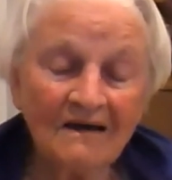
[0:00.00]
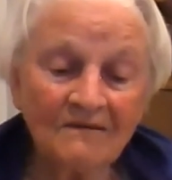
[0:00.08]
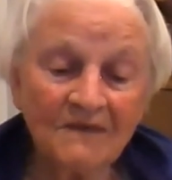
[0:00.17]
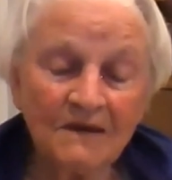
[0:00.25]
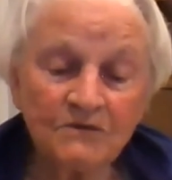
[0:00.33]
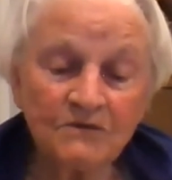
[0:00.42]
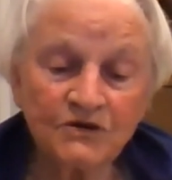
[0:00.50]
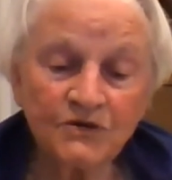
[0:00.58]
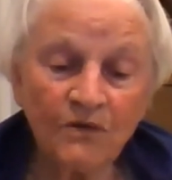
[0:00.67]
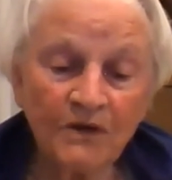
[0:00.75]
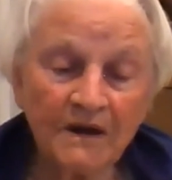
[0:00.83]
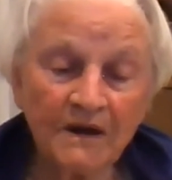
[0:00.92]
he was
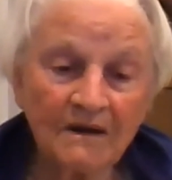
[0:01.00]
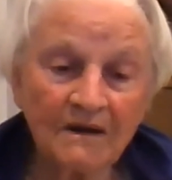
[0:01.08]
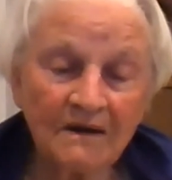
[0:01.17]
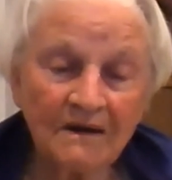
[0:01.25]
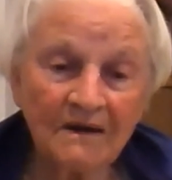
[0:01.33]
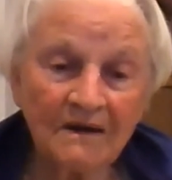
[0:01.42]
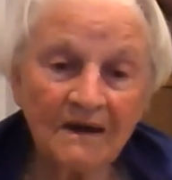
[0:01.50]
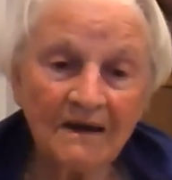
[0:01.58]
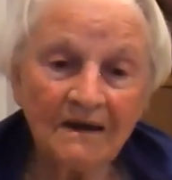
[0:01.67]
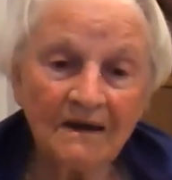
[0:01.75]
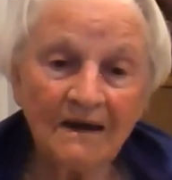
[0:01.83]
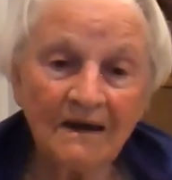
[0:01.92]
talking,
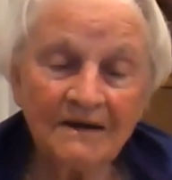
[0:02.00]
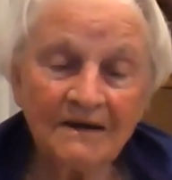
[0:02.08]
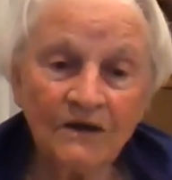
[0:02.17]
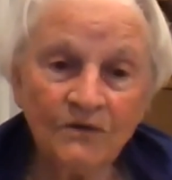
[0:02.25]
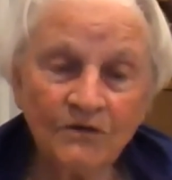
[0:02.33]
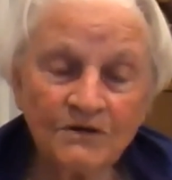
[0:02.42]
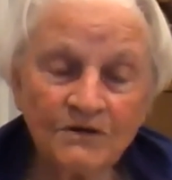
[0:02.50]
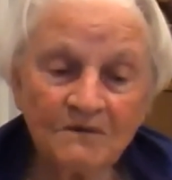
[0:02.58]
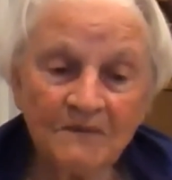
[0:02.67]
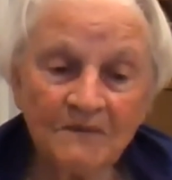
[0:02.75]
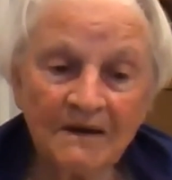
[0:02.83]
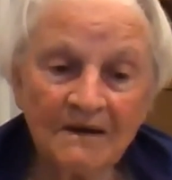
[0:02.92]
and he looked at
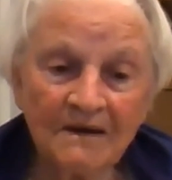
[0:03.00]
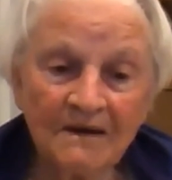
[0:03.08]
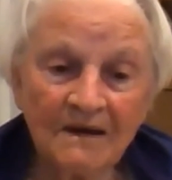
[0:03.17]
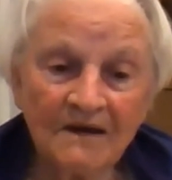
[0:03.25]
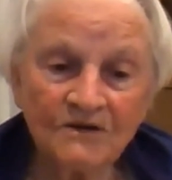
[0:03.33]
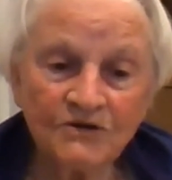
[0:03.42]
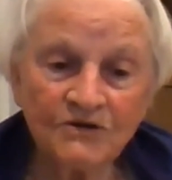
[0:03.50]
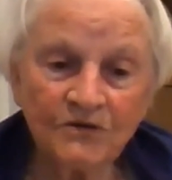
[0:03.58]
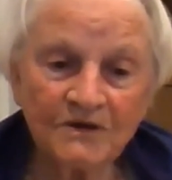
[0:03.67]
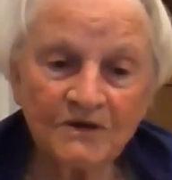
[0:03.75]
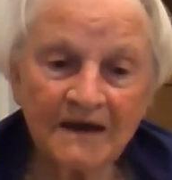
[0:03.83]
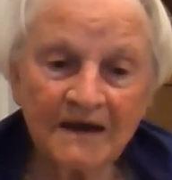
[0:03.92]
me and shook
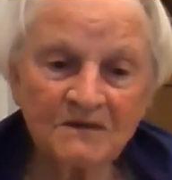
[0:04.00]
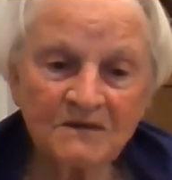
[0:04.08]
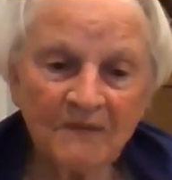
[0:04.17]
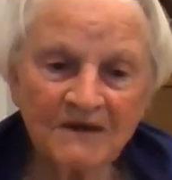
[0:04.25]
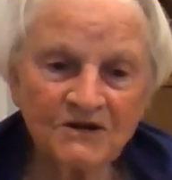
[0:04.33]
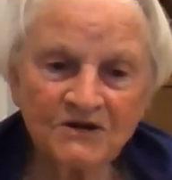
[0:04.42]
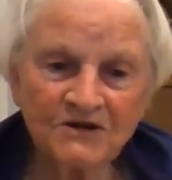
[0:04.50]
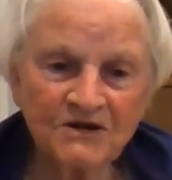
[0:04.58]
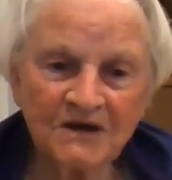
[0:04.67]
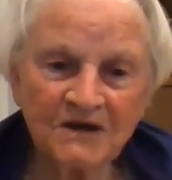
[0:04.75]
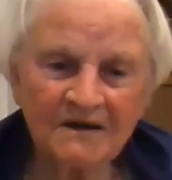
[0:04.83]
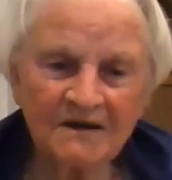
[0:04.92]
his head as much as to
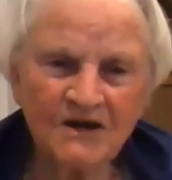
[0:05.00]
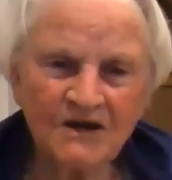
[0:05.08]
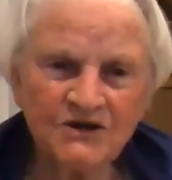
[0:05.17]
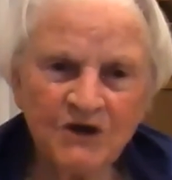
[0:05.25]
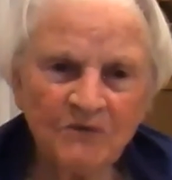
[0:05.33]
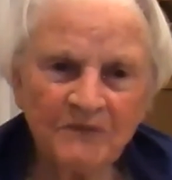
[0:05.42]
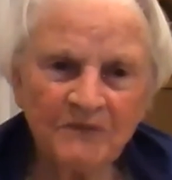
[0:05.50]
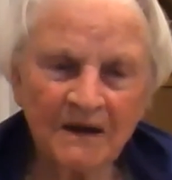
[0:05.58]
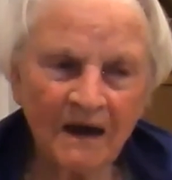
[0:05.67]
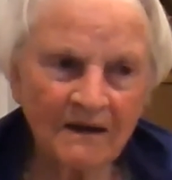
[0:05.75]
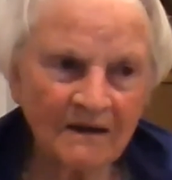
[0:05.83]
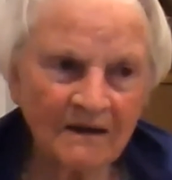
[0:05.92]
say, "Don't be
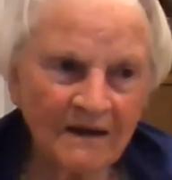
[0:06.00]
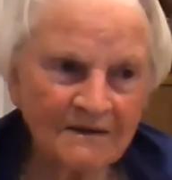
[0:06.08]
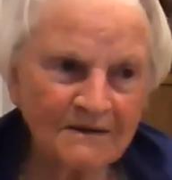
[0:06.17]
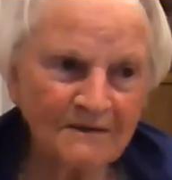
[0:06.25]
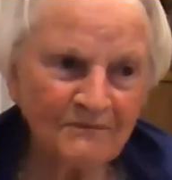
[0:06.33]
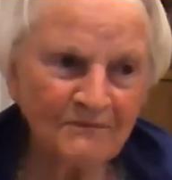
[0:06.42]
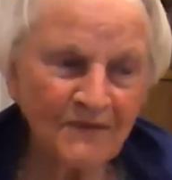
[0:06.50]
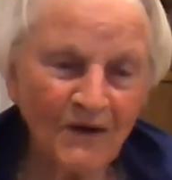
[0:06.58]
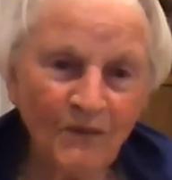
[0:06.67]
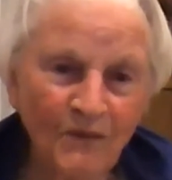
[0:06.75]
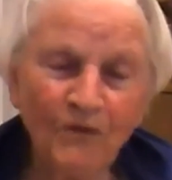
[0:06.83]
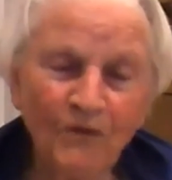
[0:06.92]
like that."
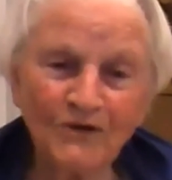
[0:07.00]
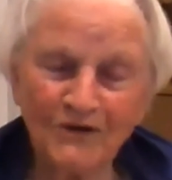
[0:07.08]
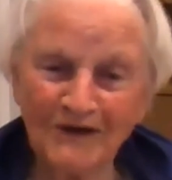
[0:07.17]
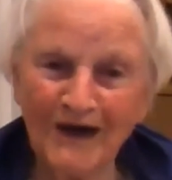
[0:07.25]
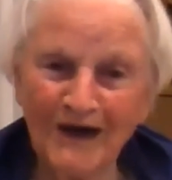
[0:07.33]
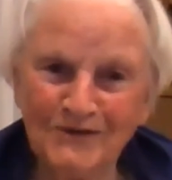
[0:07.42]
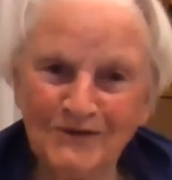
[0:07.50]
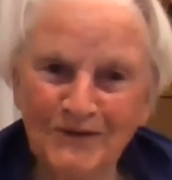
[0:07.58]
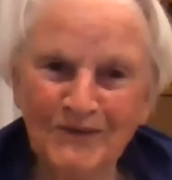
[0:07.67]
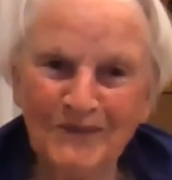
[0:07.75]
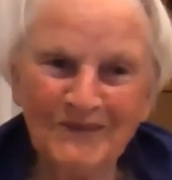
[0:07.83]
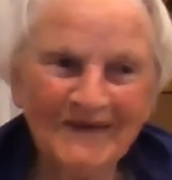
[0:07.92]
What could I
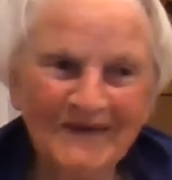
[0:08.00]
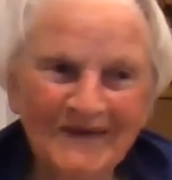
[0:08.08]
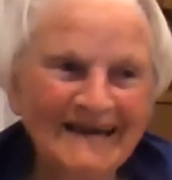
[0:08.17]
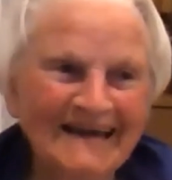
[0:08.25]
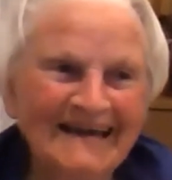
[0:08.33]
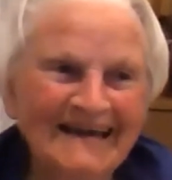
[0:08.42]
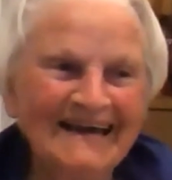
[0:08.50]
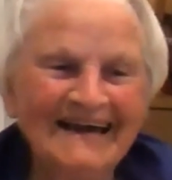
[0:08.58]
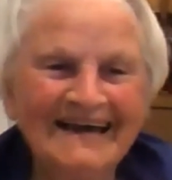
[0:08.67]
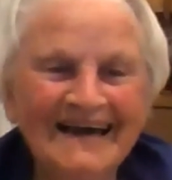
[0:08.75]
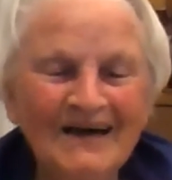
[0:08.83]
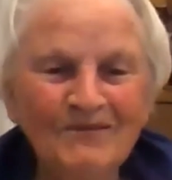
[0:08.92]
do?
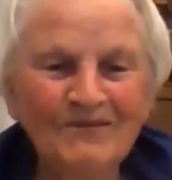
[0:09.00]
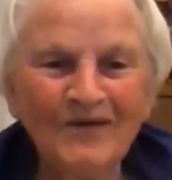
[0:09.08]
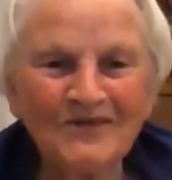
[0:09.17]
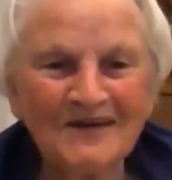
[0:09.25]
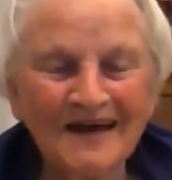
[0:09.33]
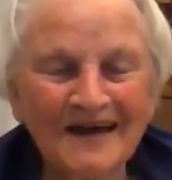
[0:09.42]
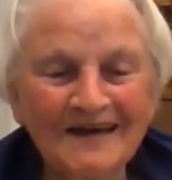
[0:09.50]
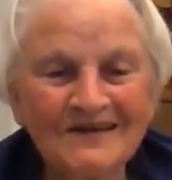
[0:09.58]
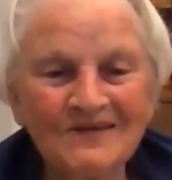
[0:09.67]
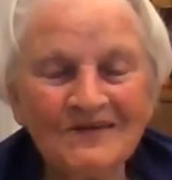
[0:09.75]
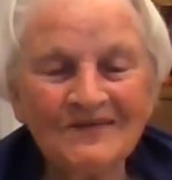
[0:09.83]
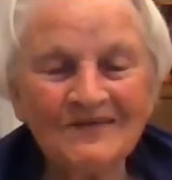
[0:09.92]
What could I do?